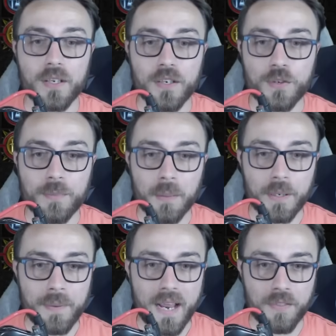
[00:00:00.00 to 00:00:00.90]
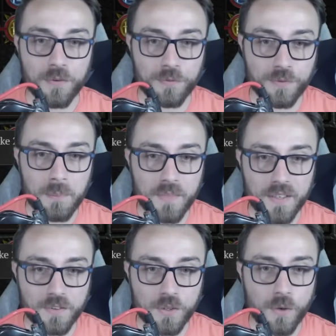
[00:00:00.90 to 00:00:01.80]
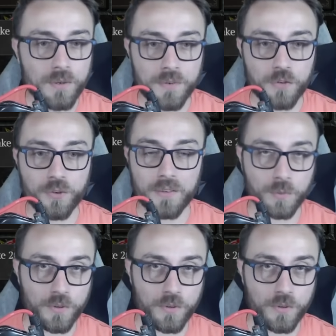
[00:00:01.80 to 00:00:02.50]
to be able to path from this node of interest,